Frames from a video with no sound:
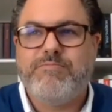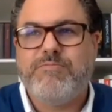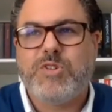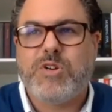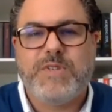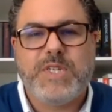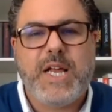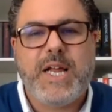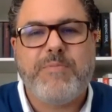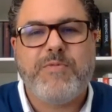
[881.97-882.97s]
sort of
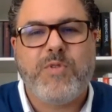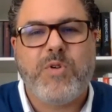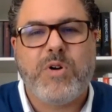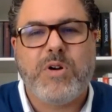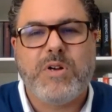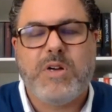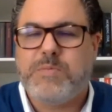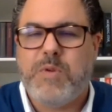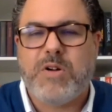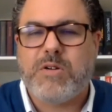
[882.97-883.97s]
set up for a
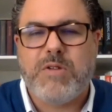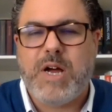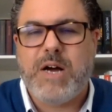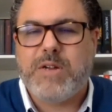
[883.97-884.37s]
smaller crowd.